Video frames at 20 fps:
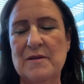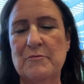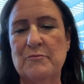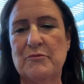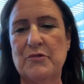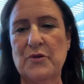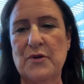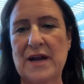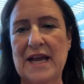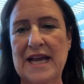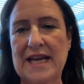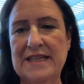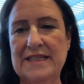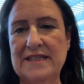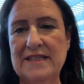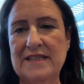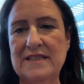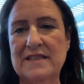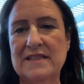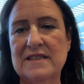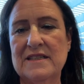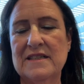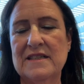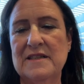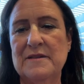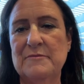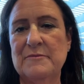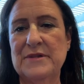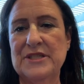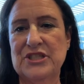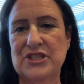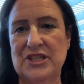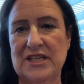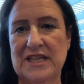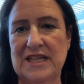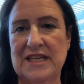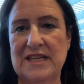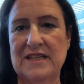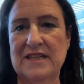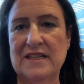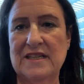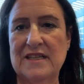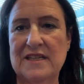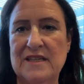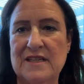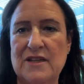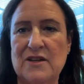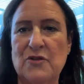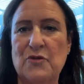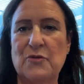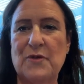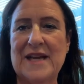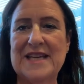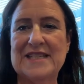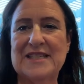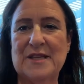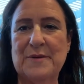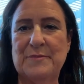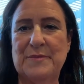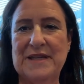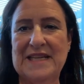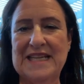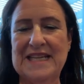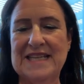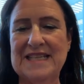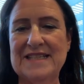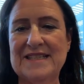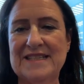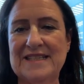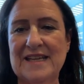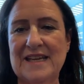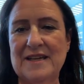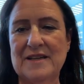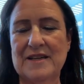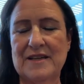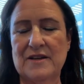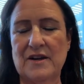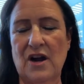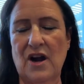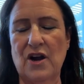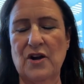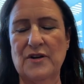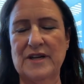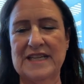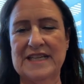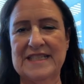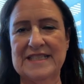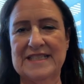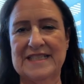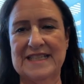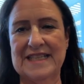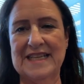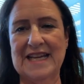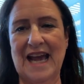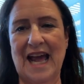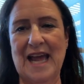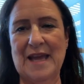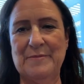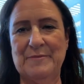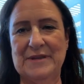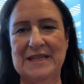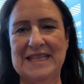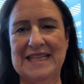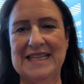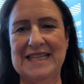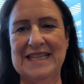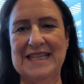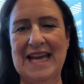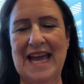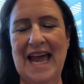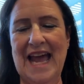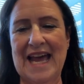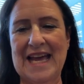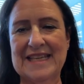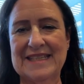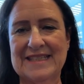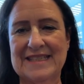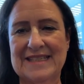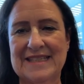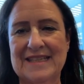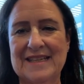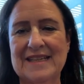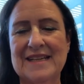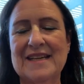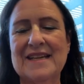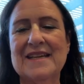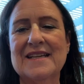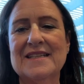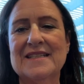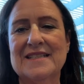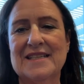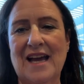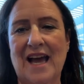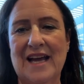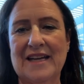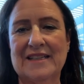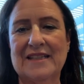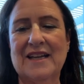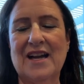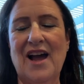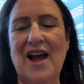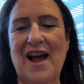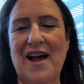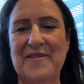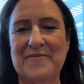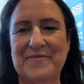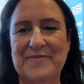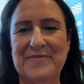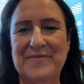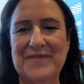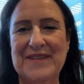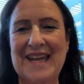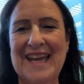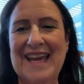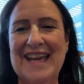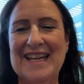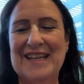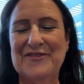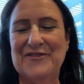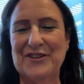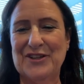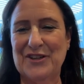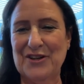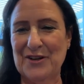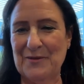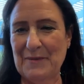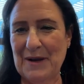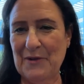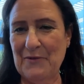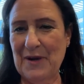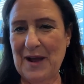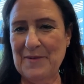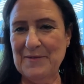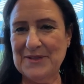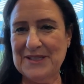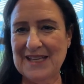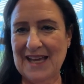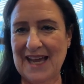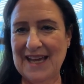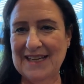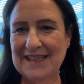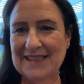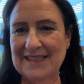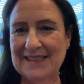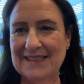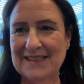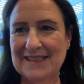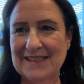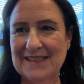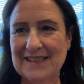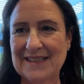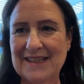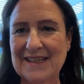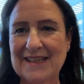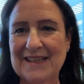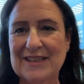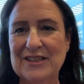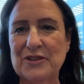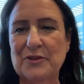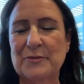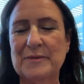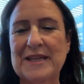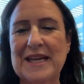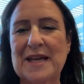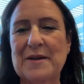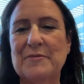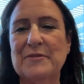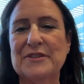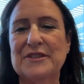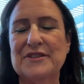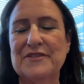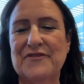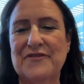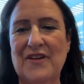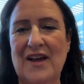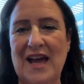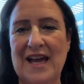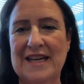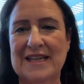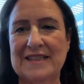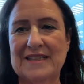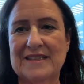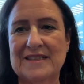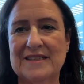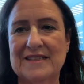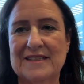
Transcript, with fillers: Bread Machine Recipes, R E C I P E S dot com. And if you go to my website, you'll be able to find,